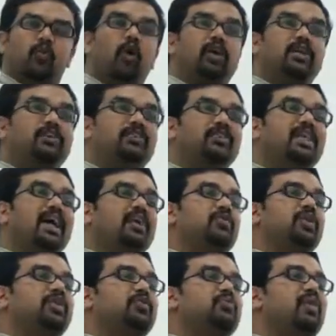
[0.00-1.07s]
What is that
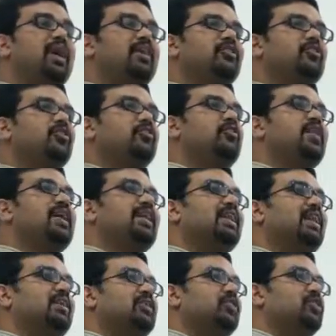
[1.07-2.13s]
which makes you feel
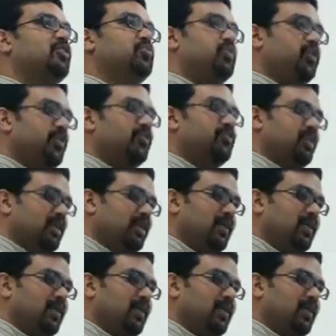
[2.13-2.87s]
that this is beautiful?